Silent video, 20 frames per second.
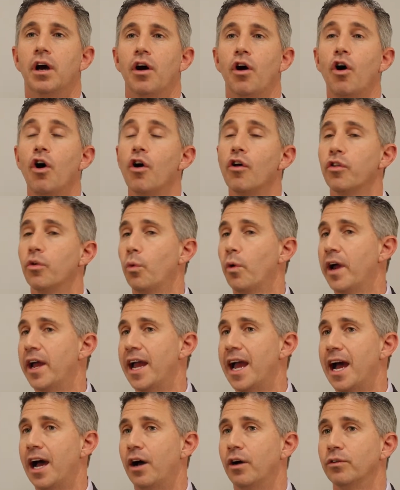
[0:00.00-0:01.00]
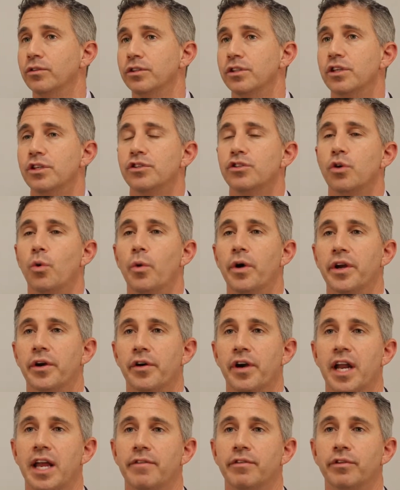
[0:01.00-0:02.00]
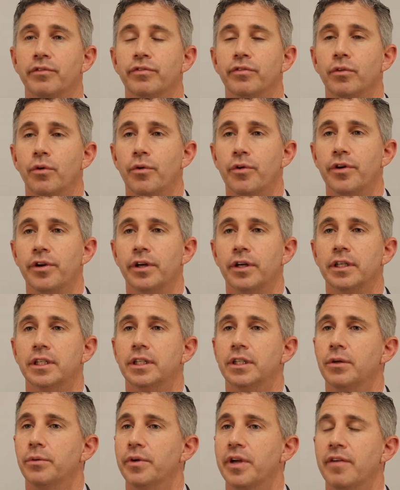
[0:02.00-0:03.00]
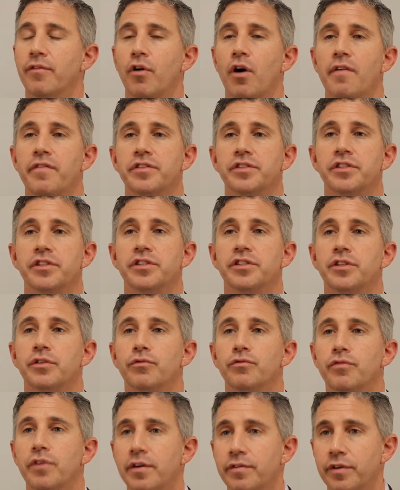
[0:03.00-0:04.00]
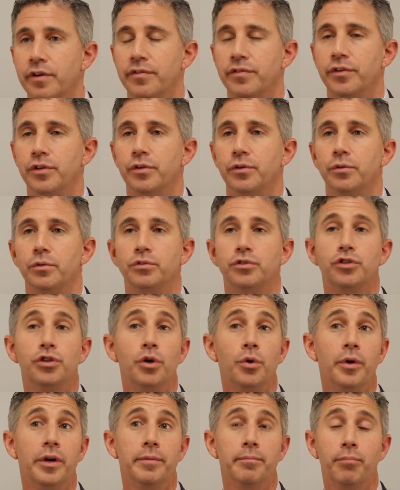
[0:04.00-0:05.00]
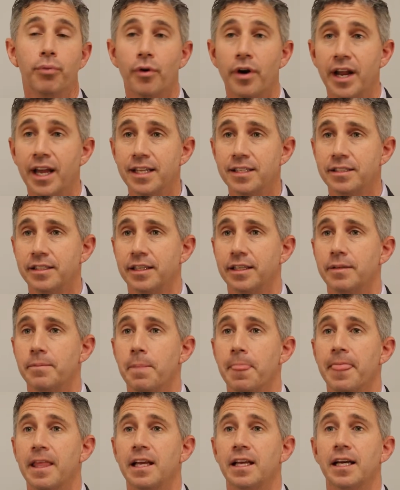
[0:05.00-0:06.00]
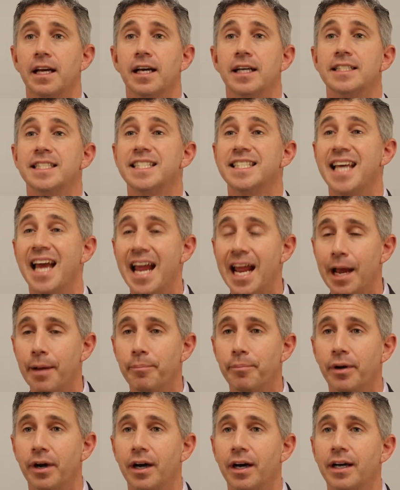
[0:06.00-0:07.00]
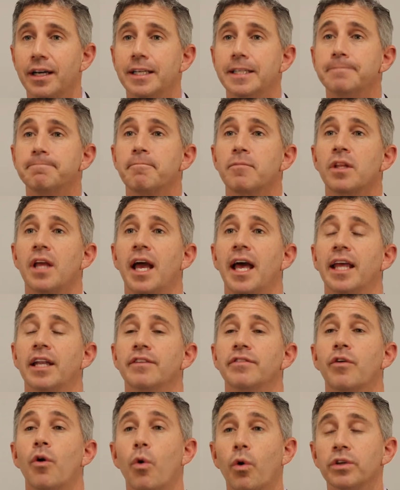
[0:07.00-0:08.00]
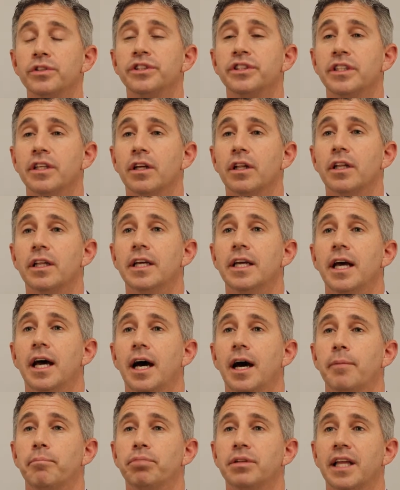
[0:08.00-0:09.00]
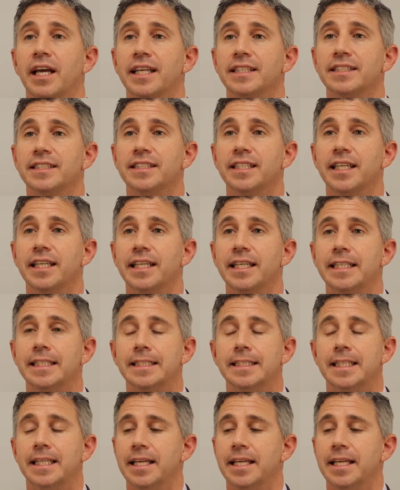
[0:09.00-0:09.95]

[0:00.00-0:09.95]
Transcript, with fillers: all the way out to Winter Haven, Florida. We have offices in Riverview, two in Brandon, uh, Tampa, and of course still uh, Plant City.